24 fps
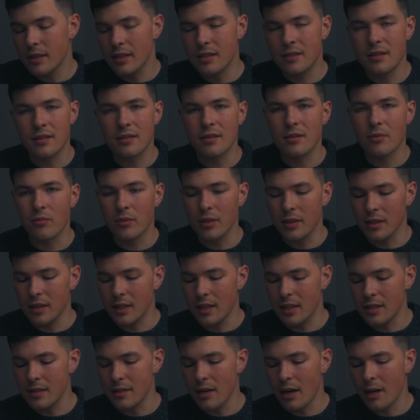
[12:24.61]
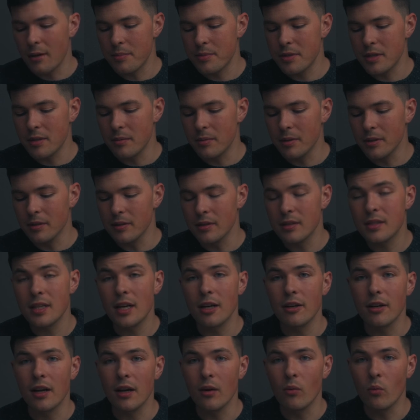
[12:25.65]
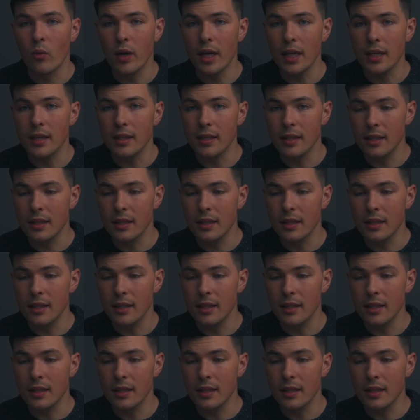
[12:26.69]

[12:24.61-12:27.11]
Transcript: It's just a really nice option to be able to tear down weight